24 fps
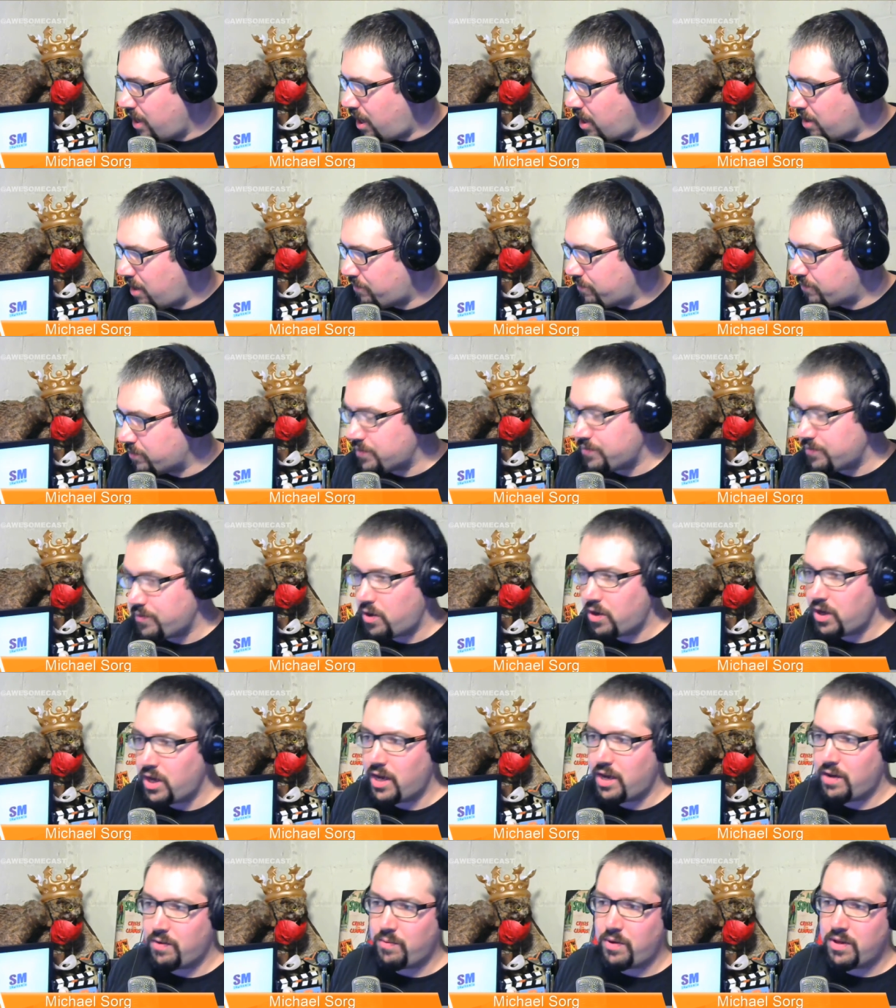Uh, first of all,
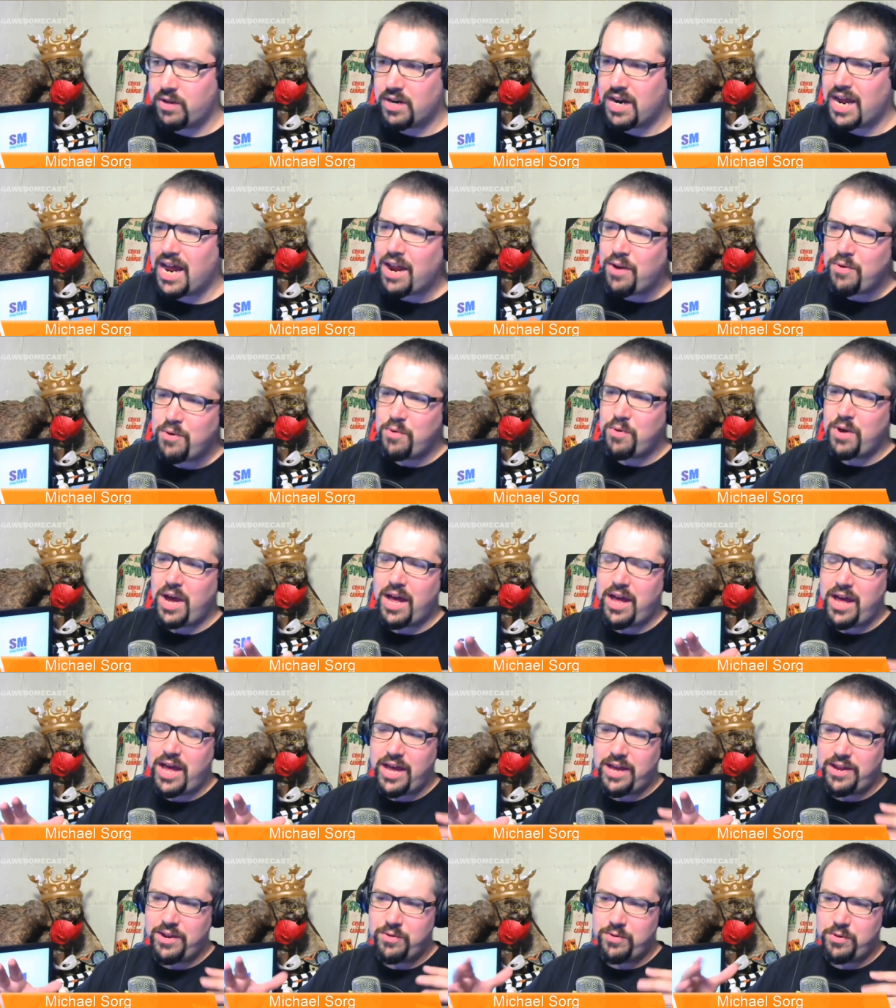uh, whether I don't know, I,
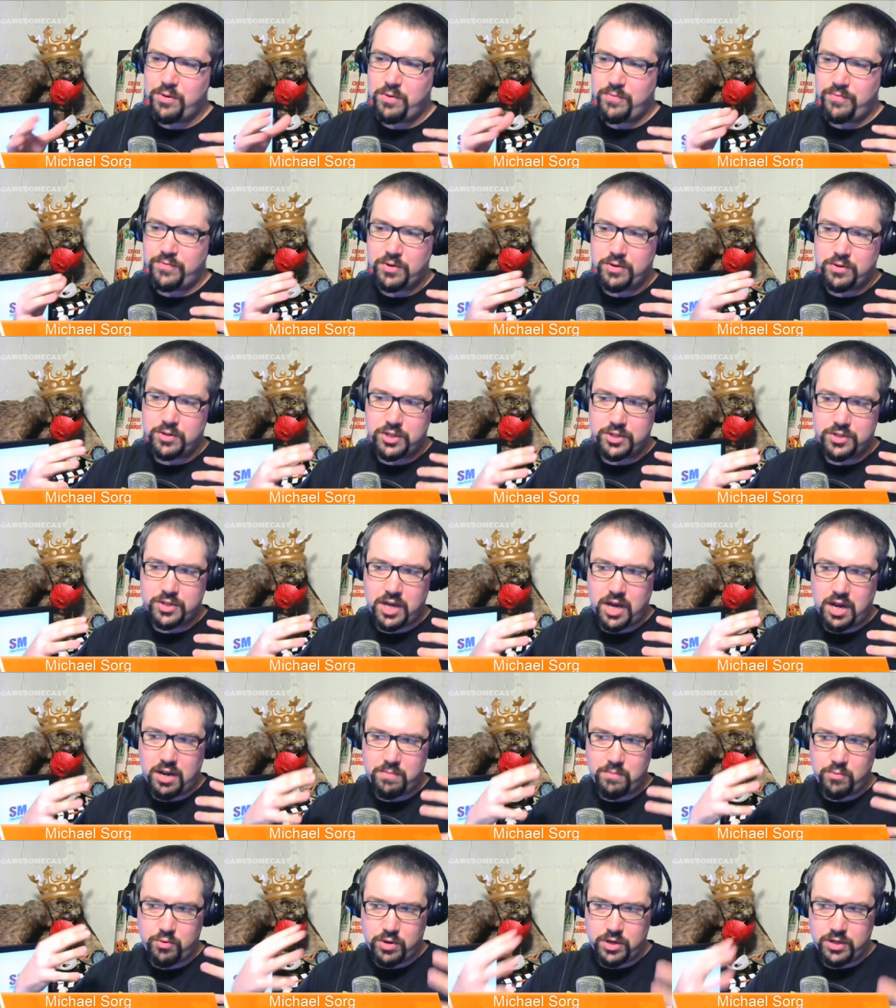I, don't know if you were just
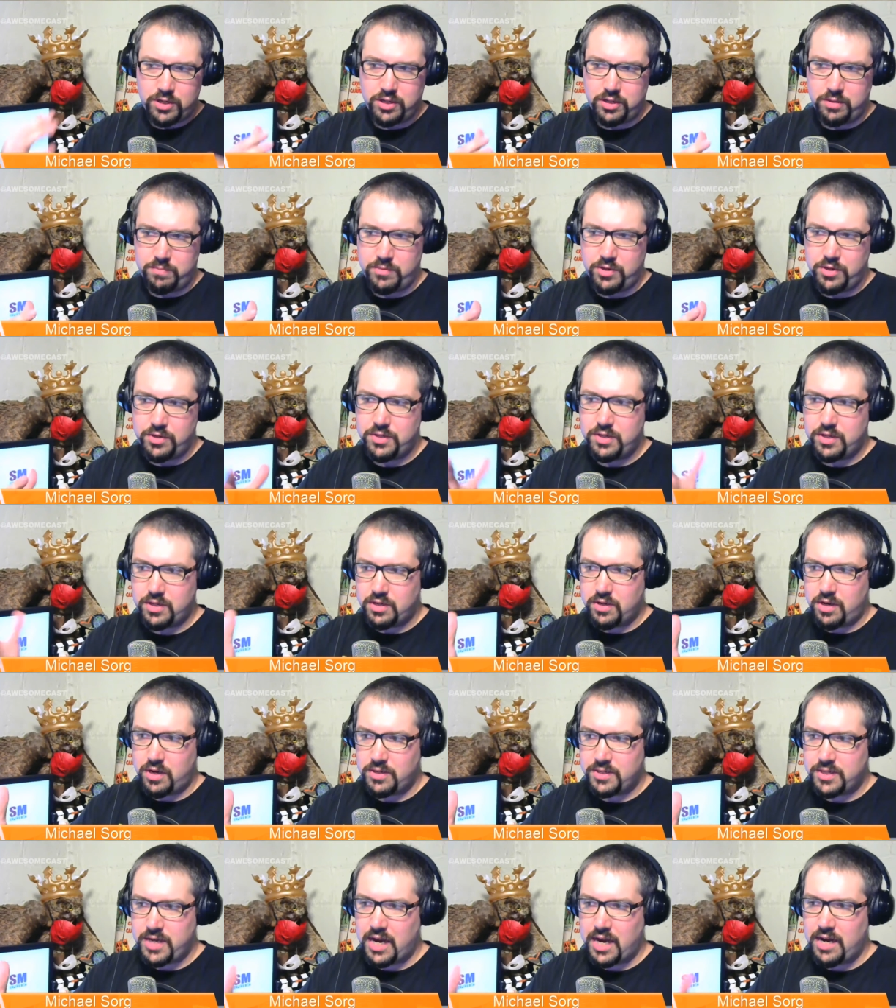kind of more into the music
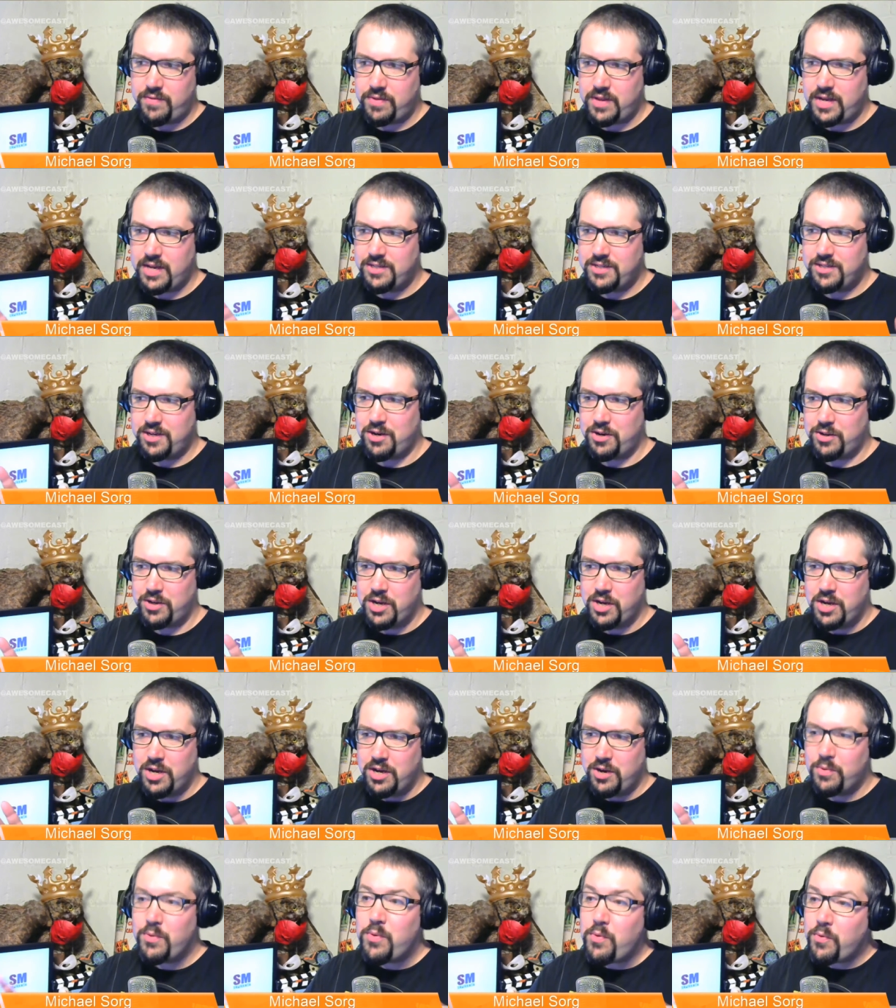side of things. Or,
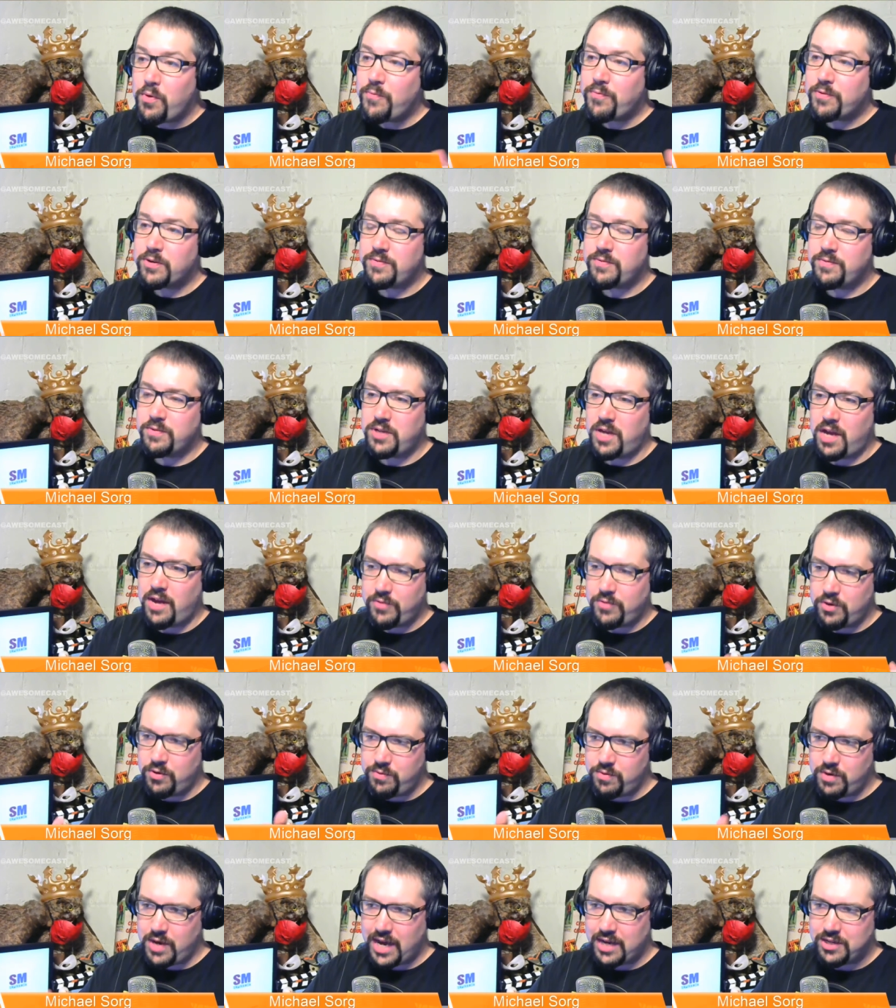well, first of all, have
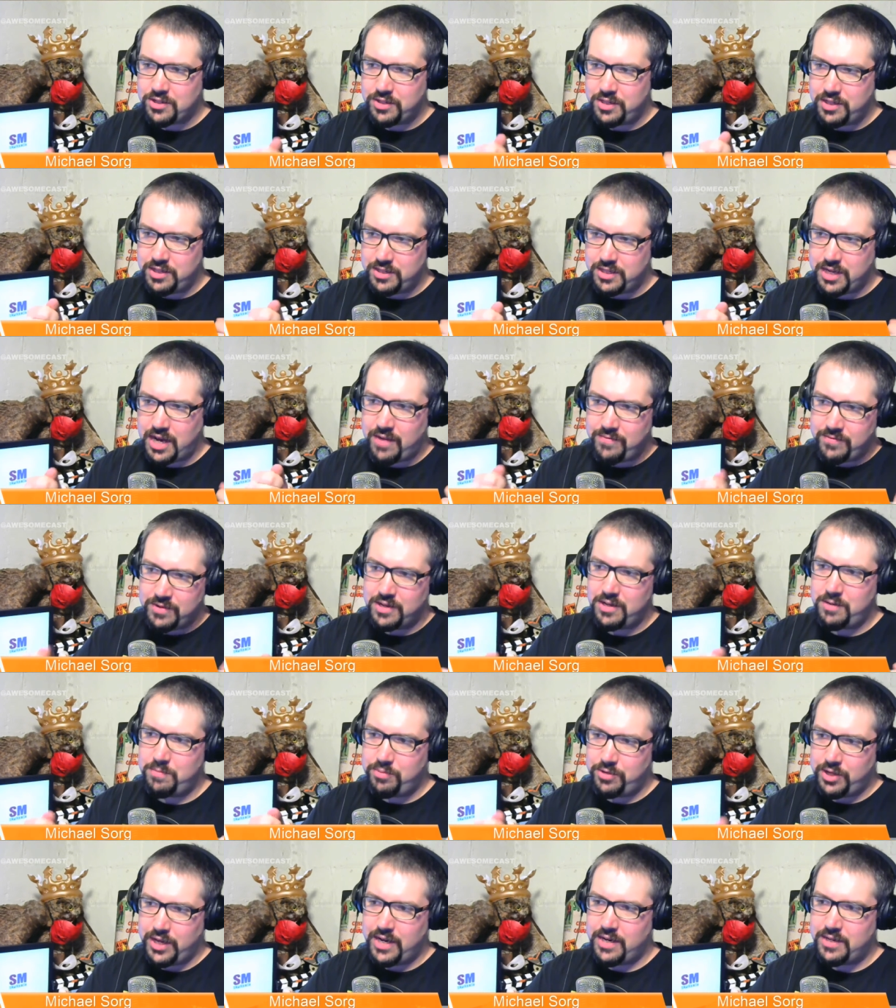you actually dived in
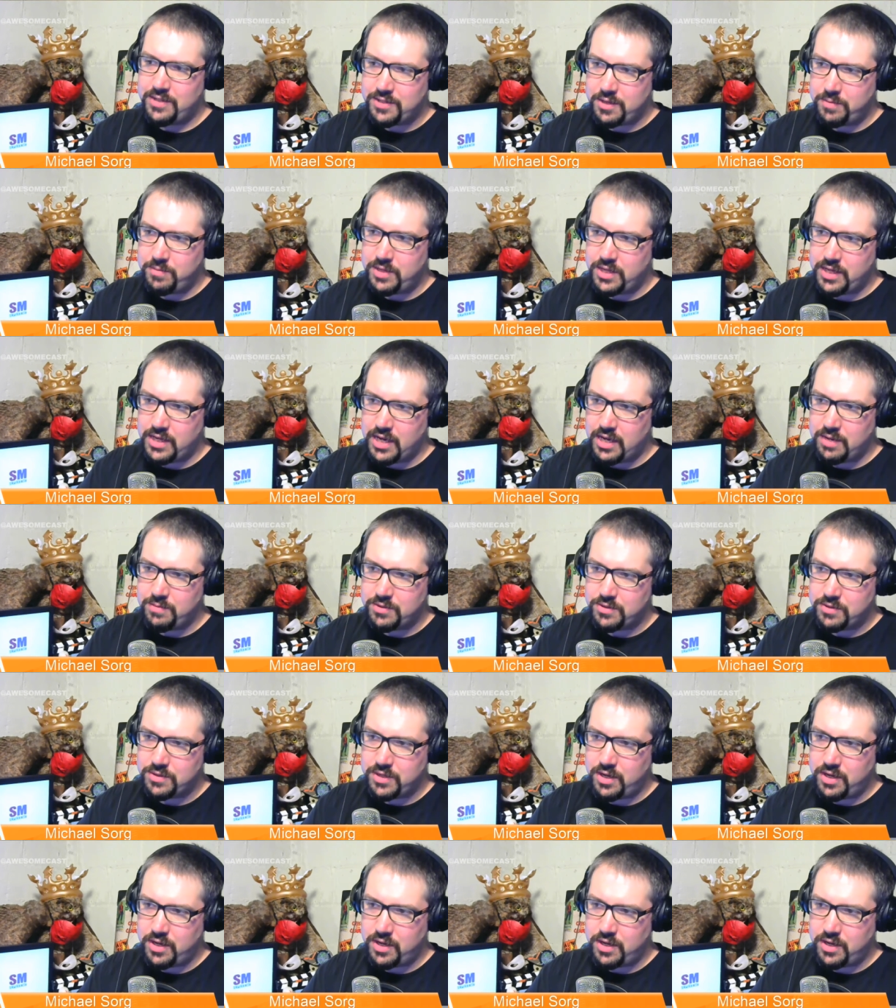and played some of the games